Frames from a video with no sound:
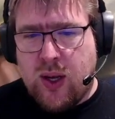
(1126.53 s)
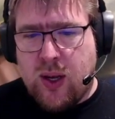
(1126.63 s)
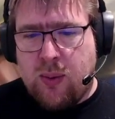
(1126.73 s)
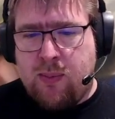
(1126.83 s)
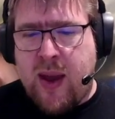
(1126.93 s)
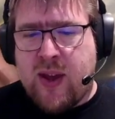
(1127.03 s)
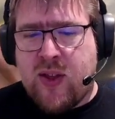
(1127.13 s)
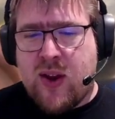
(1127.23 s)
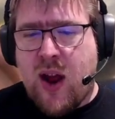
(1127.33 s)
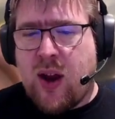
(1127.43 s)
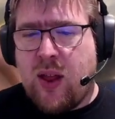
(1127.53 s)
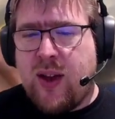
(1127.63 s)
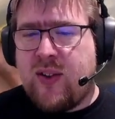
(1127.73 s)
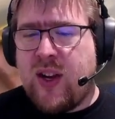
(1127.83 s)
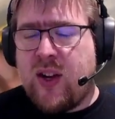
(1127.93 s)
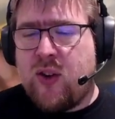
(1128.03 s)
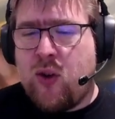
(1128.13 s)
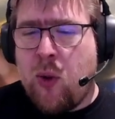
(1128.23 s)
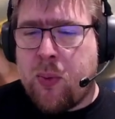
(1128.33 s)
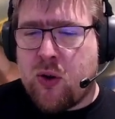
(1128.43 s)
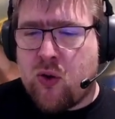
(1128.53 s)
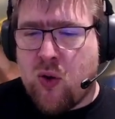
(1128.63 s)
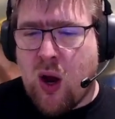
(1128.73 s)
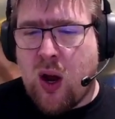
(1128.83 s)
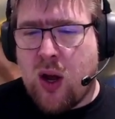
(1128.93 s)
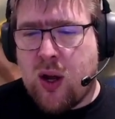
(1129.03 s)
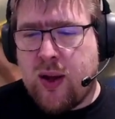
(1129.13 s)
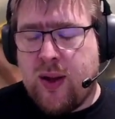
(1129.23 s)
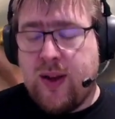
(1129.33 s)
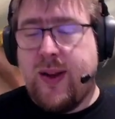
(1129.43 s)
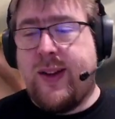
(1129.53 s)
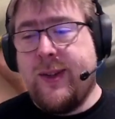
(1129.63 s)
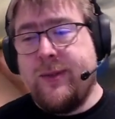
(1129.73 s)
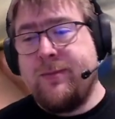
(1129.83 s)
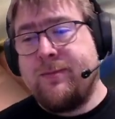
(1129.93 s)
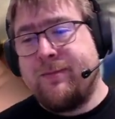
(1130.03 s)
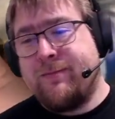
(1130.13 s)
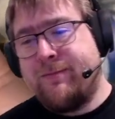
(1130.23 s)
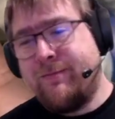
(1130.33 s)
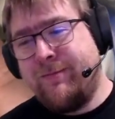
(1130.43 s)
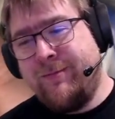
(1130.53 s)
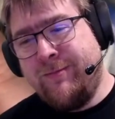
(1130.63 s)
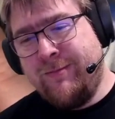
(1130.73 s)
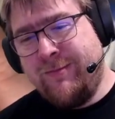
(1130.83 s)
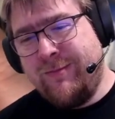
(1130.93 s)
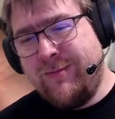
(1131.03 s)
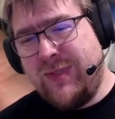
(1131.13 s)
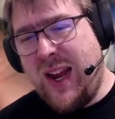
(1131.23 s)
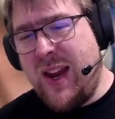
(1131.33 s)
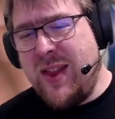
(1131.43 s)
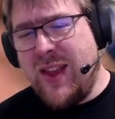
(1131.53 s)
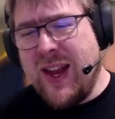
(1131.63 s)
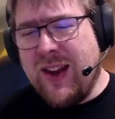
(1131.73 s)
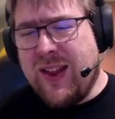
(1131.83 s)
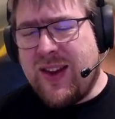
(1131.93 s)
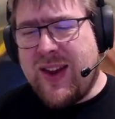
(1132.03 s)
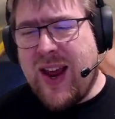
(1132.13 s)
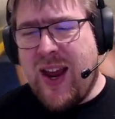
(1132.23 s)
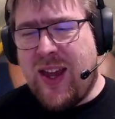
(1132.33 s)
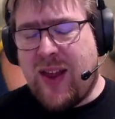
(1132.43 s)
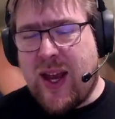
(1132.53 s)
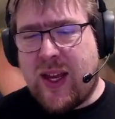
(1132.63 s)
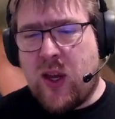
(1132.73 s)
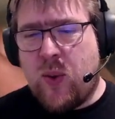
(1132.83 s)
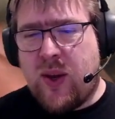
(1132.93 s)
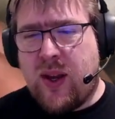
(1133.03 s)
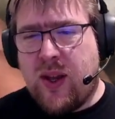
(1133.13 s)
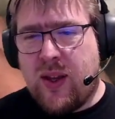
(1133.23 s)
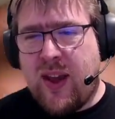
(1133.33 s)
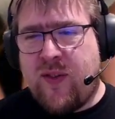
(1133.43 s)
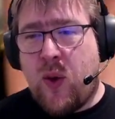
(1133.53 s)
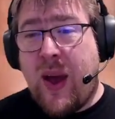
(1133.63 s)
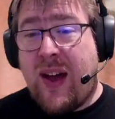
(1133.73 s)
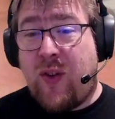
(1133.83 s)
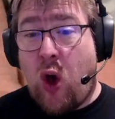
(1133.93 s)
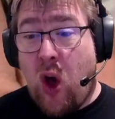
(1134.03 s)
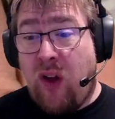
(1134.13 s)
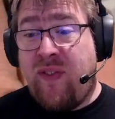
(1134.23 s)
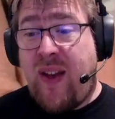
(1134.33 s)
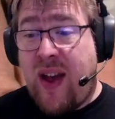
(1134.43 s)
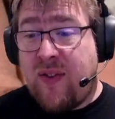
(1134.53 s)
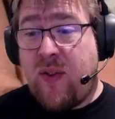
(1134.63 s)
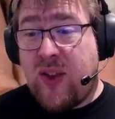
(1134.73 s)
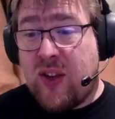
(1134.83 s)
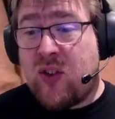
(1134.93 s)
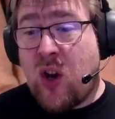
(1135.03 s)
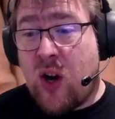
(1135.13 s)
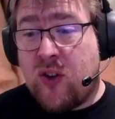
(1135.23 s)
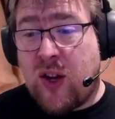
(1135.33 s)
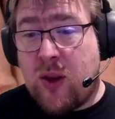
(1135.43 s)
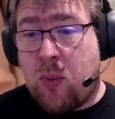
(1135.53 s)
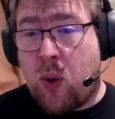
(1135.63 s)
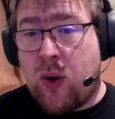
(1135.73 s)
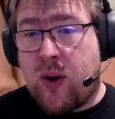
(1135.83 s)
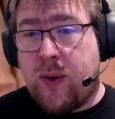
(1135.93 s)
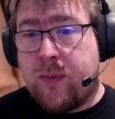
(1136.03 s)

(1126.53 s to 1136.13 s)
make the Nautilexian super strong. And in the end of the day, if you have all 5 of these cards on the board,